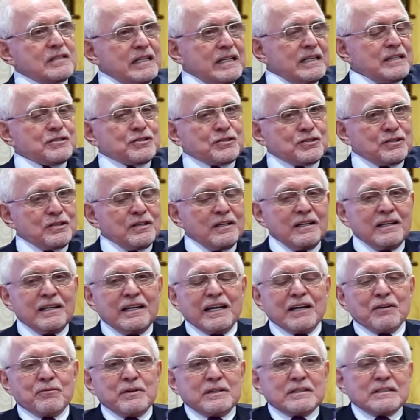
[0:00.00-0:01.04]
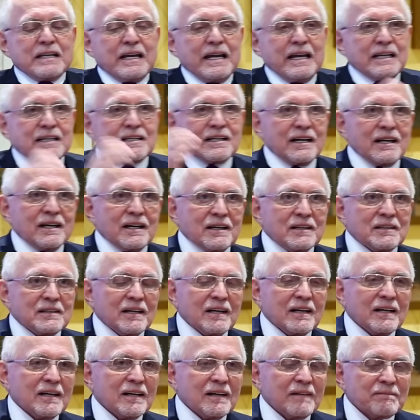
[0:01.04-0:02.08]
this, and we take
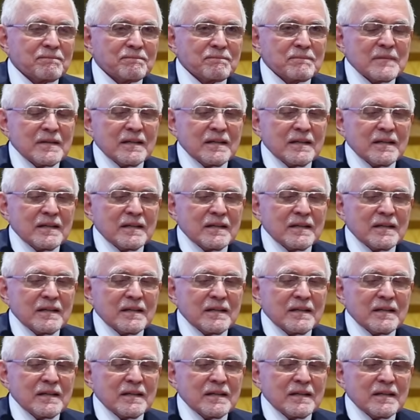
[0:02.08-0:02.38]
uh,